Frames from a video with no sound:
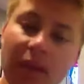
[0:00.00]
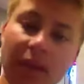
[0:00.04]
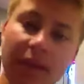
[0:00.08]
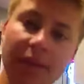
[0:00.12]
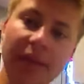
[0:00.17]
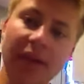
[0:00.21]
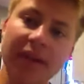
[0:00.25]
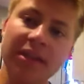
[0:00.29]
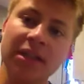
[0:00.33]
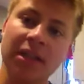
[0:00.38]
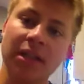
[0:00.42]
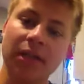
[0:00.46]

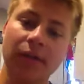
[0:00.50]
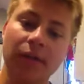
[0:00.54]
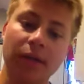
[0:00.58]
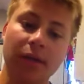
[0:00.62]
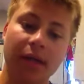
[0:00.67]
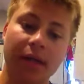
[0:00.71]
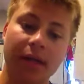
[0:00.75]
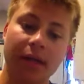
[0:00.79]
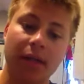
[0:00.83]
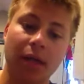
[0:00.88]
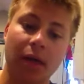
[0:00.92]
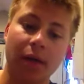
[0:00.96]
that's a little
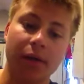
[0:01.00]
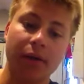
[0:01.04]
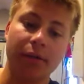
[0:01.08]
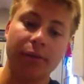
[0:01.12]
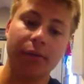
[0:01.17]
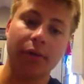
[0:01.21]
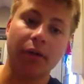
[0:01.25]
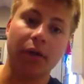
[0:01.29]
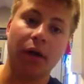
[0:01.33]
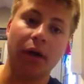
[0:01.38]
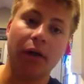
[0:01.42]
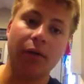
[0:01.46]
like
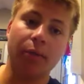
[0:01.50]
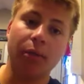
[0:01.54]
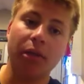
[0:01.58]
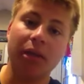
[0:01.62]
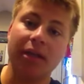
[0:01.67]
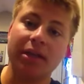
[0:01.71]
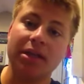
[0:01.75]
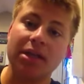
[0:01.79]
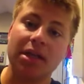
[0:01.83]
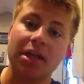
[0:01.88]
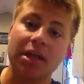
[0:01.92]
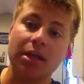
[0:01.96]

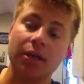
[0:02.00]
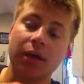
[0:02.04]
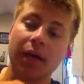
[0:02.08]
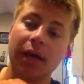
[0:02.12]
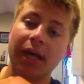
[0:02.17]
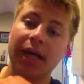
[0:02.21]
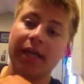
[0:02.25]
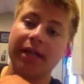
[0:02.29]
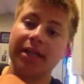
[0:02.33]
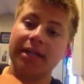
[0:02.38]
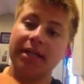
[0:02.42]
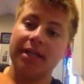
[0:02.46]
unreleased gear I
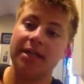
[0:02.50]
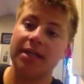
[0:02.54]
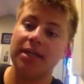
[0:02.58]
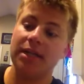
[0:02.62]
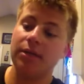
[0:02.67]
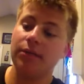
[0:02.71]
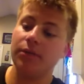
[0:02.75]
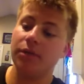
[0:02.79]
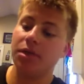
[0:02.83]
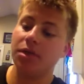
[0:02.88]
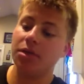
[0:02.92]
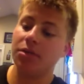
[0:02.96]
got to
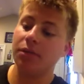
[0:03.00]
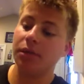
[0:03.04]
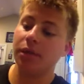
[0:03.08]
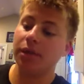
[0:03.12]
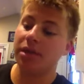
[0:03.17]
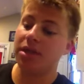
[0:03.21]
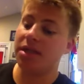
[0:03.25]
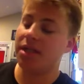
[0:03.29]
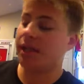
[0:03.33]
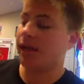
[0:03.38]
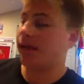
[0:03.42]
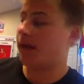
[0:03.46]
see, which is really
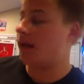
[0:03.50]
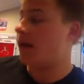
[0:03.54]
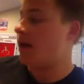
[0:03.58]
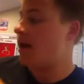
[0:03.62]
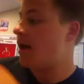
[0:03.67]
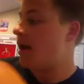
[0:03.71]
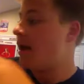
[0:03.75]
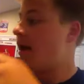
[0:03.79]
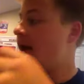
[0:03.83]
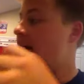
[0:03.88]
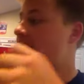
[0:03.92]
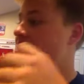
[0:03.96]
sick.
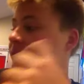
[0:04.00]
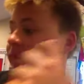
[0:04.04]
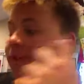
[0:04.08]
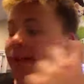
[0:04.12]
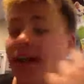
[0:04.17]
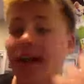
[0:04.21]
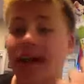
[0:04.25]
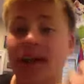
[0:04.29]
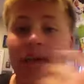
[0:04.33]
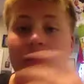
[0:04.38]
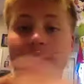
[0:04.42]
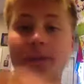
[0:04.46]
And then they
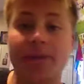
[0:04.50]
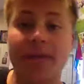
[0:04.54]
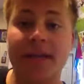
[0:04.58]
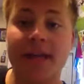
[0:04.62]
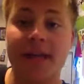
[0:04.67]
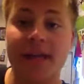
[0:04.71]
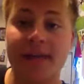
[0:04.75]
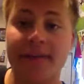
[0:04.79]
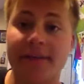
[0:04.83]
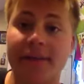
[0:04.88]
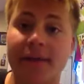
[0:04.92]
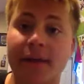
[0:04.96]
had a little
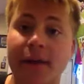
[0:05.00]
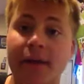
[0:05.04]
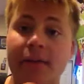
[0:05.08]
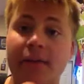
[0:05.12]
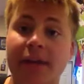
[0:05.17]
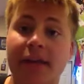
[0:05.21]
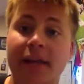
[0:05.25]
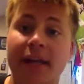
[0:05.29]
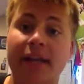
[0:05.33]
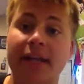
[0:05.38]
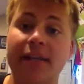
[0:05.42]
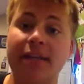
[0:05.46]
tent there, and
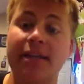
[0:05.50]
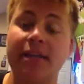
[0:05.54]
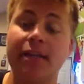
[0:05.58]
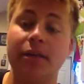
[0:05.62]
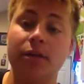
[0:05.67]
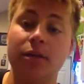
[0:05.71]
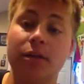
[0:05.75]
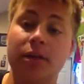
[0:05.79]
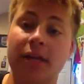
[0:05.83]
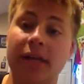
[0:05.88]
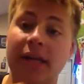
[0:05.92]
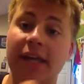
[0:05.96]
they had a deal.
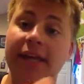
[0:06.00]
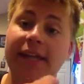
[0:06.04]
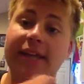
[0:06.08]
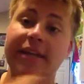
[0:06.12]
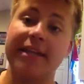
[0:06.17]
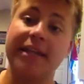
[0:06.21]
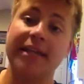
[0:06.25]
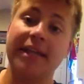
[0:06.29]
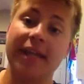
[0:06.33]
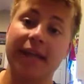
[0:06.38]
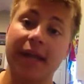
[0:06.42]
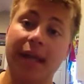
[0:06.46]
You could get a
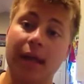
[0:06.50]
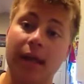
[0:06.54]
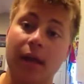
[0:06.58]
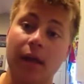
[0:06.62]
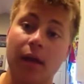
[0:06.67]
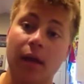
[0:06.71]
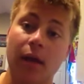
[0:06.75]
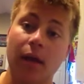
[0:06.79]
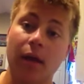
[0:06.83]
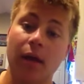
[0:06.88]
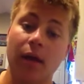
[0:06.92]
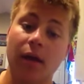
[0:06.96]
stick,
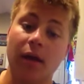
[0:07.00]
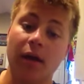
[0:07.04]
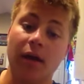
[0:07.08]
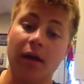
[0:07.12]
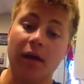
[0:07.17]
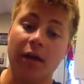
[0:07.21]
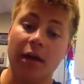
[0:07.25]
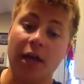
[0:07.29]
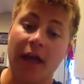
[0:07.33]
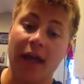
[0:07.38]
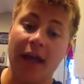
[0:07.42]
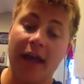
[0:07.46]

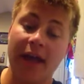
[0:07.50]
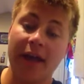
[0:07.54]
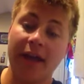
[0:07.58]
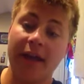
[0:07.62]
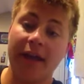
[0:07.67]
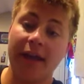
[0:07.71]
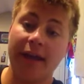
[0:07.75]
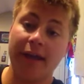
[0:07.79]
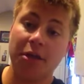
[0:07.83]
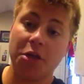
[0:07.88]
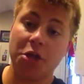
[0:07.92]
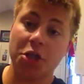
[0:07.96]
a head,
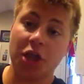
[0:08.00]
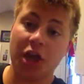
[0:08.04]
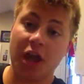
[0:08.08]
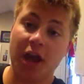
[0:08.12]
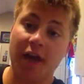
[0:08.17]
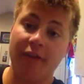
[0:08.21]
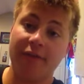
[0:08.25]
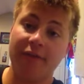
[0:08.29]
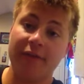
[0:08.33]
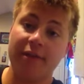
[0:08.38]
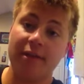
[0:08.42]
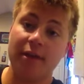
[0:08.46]
and a
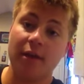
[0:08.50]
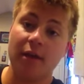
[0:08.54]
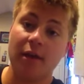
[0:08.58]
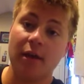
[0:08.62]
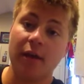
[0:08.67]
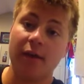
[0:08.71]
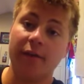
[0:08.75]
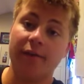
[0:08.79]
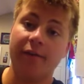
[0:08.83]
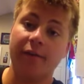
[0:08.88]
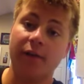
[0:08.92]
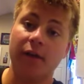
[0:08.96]
shaft
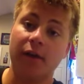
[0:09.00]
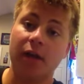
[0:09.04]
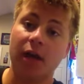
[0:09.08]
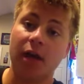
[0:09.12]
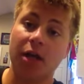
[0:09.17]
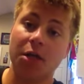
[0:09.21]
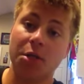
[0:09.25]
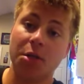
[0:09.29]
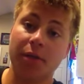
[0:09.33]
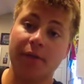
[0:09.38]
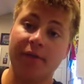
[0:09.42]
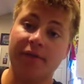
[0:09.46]
for
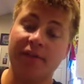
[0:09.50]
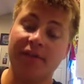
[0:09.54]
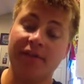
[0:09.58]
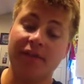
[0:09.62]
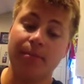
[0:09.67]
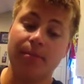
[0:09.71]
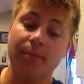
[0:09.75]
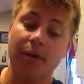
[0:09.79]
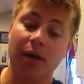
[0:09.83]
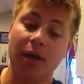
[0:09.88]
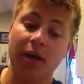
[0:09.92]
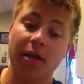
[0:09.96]

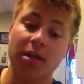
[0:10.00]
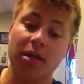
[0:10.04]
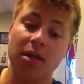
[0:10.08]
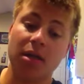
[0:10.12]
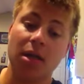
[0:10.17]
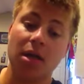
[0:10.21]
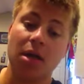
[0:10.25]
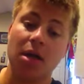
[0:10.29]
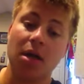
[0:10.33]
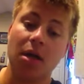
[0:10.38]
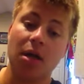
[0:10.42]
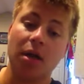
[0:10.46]
$150.
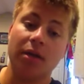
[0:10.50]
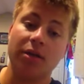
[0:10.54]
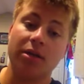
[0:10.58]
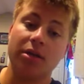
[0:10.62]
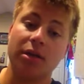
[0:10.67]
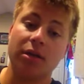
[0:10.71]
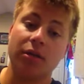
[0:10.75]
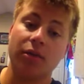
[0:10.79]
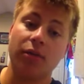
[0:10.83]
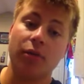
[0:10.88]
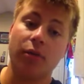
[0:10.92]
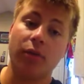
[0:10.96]

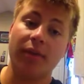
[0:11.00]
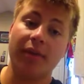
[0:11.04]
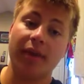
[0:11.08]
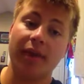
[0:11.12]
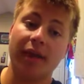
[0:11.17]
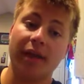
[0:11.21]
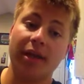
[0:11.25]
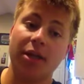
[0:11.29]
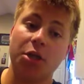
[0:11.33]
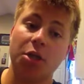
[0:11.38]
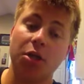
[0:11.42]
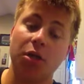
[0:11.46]
So the one that
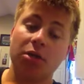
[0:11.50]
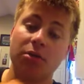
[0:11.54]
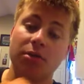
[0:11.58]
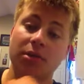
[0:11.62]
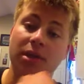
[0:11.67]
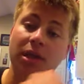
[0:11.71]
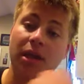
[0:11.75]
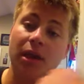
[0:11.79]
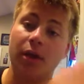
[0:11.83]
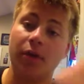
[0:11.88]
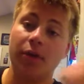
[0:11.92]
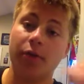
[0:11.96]
I chose was
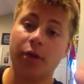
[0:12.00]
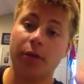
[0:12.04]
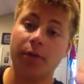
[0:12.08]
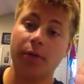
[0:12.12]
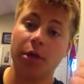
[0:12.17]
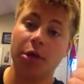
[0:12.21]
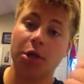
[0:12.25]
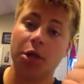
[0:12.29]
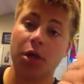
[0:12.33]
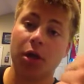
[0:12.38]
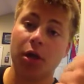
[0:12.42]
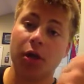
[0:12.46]
the Under Armour
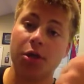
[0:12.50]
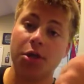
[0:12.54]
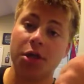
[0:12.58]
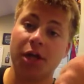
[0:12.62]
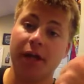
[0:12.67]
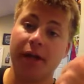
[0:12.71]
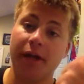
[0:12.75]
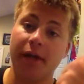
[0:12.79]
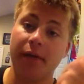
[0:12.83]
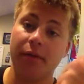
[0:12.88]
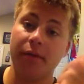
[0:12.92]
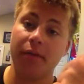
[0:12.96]
Charge
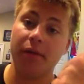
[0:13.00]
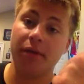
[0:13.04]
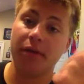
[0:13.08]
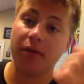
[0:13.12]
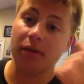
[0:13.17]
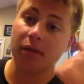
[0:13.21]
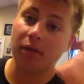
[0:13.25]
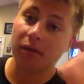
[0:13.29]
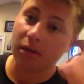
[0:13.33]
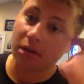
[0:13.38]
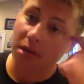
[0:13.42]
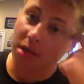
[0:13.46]
head
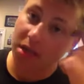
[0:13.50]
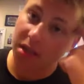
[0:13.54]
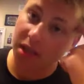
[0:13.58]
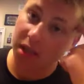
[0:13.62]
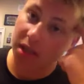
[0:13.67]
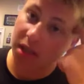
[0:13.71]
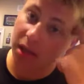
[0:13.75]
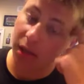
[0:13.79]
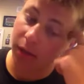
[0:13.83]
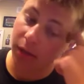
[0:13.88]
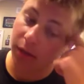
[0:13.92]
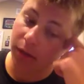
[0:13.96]
in the
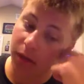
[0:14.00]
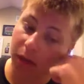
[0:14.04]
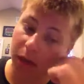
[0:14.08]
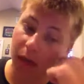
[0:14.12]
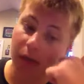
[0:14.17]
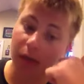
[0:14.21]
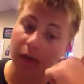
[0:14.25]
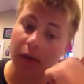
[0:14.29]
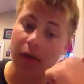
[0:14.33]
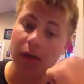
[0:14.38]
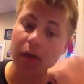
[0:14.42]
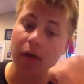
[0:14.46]
sick yellow
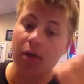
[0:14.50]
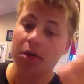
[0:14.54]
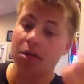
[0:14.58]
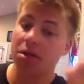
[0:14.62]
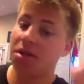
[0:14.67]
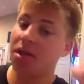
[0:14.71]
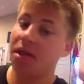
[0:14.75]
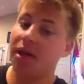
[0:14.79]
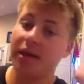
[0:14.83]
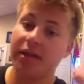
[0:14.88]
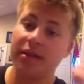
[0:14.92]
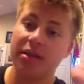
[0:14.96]
color.
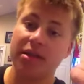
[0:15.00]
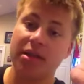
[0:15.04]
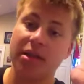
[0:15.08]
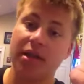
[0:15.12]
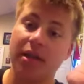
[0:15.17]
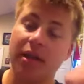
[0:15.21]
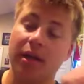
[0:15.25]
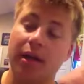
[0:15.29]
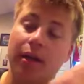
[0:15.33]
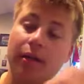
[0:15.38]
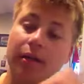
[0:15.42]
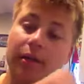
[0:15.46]
Just kind of
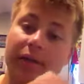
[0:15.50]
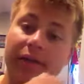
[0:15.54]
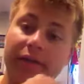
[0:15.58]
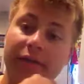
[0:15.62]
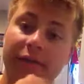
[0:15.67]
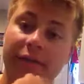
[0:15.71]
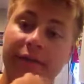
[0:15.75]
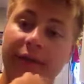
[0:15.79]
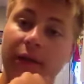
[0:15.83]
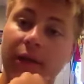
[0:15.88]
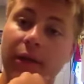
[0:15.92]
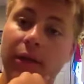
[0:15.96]
seeing it out.
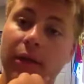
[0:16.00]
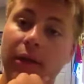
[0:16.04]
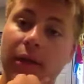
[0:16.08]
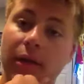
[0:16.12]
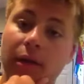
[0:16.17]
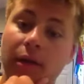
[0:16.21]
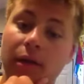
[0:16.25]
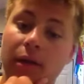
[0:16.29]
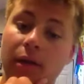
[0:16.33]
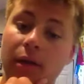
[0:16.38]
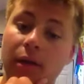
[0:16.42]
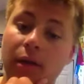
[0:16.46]

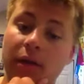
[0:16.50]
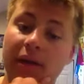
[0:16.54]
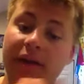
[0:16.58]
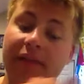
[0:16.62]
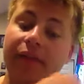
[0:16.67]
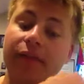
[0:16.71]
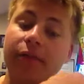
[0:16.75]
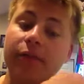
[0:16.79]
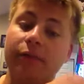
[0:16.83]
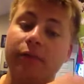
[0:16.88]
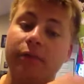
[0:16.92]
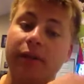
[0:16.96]

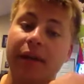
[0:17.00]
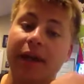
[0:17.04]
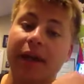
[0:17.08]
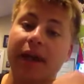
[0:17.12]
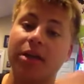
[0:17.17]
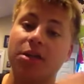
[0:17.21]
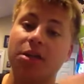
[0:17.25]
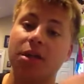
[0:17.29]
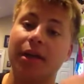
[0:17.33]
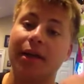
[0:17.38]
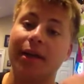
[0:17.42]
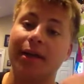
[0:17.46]
Never like
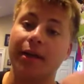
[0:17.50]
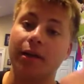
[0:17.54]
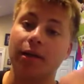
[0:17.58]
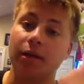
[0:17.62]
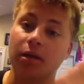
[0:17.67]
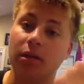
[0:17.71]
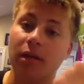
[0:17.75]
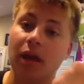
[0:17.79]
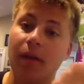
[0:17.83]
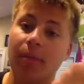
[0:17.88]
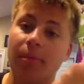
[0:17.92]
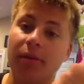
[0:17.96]
actually had a
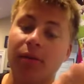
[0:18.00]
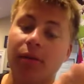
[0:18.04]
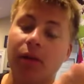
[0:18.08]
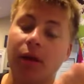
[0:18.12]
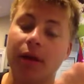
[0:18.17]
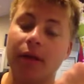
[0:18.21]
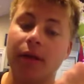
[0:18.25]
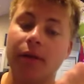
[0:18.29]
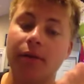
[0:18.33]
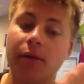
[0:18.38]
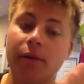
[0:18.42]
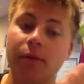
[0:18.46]
top of the
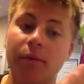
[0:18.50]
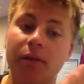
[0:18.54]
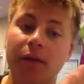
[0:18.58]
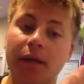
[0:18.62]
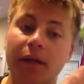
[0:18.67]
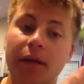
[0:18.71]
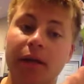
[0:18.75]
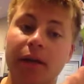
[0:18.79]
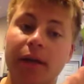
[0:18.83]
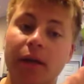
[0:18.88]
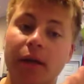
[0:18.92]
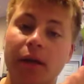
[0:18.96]
line Under Armour
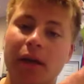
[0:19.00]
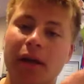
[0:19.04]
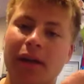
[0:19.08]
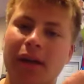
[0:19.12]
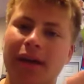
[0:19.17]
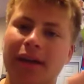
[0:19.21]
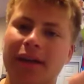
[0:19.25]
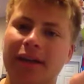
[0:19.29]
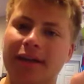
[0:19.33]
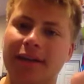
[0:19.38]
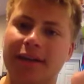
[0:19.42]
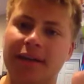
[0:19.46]
head. I
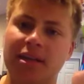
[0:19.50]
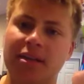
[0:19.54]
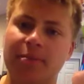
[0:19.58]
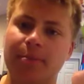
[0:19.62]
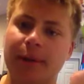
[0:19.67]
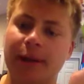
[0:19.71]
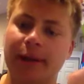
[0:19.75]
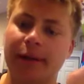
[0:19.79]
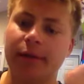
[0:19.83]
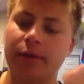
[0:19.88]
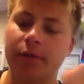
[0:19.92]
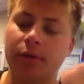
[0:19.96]
had like the
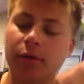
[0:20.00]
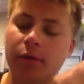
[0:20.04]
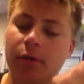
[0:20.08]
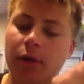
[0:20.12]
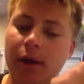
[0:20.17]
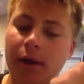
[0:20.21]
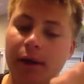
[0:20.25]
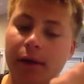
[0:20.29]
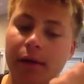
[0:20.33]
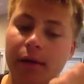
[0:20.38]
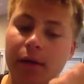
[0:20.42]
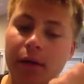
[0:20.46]
Spectre a
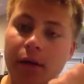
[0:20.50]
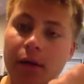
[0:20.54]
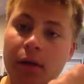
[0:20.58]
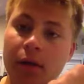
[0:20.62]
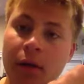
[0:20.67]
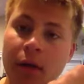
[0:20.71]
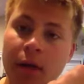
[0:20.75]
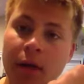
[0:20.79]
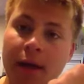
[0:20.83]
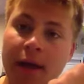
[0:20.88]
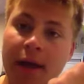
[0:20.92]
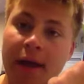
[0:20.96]
while ago,
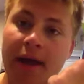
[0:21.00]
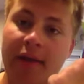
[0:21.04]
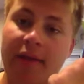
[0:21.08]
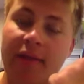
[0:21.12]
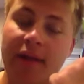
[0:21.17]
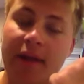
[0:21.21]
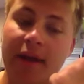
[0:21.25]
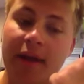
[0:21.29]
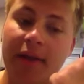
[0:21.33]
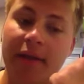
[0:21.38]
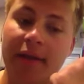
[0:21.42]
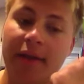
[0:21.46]
and
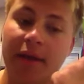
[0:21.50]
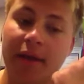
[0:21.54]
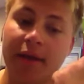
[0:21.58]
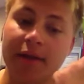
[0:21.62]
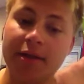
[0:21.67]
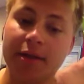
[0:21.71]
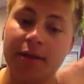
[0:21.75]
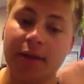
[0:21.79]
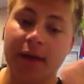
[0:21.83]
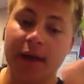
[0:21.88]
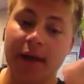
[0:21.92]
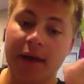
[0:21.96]
then
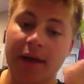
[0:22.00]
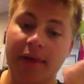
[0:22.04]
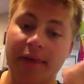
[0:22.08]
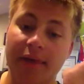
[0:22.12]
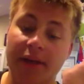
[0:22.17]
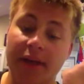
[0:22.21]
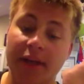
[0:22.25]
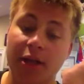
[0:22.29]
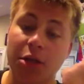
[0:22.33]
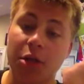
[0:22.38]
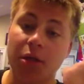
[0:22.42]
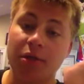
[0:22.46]

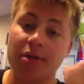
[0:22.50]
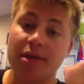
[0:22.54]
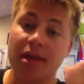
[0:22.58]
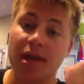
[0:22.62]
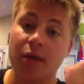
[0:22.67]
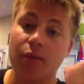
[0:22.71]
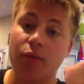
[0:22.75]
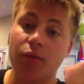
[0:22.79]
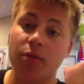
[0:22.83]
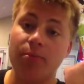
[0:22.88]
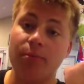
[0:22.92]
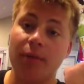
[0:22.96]
I chose
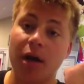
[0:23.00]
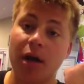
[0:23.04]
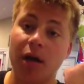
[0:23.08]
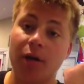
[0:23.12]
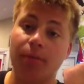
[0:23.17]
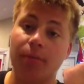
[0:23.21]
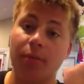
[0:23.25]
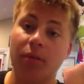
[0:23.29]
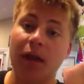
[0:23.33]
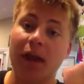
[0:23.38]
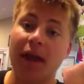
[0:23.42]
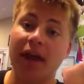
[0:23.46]
the
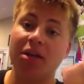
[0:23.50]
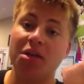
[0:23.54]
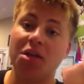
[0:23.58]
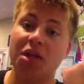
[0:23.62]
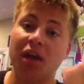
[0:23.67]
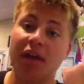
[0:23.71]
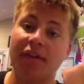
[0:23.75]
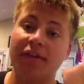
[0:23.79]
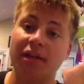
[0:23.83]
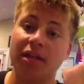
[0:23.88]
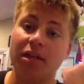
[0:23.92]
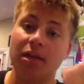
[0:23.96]
Reebok Black
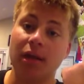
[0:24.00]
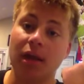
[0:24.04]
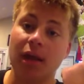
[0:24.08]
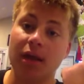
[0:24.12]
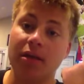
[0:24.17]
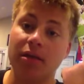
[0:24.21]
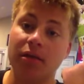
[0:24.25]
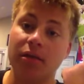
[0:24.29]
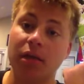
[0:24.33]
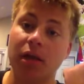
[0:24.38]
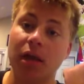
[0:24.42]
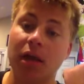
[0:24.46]
Shaft because
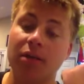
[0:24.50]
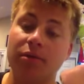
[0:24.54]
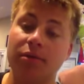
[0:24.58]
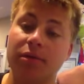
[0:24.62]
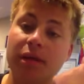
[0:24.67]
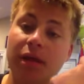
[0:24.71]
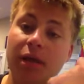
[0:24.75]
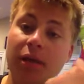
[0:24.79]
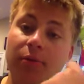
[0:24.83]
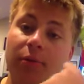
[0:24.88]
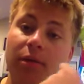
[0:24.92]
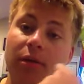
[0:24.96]
lots of you guys were
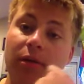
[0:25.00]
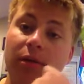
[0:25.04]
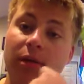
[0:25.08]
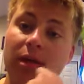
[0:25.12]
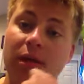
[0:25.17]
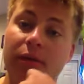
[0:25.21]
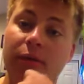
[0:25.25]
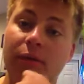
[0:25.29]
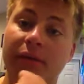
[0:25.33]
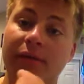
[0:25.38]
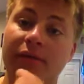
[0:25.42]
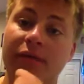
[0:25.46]
telling me
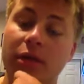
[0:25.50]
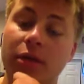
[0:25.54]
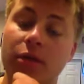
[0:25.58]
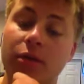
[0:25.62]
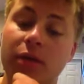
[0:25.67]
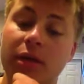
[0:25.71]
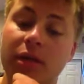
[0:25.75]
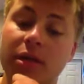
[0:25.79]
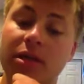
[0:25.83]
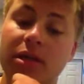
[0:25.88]
to review it and